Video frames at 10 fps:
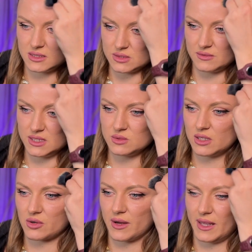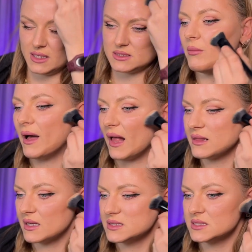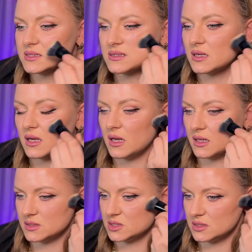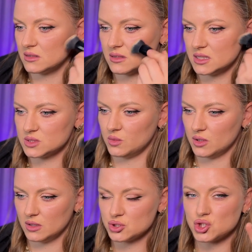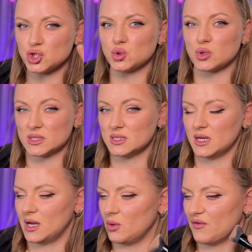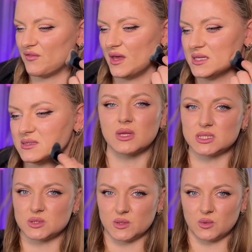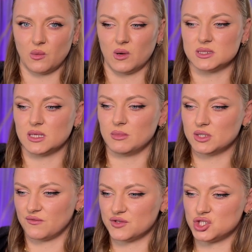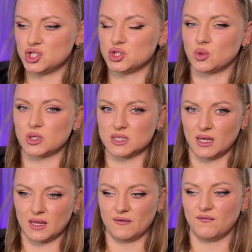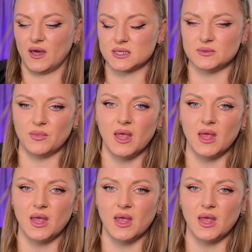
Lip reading: So this will create balance and this will shorten our face. This is what we want, a bit of a shortening effect.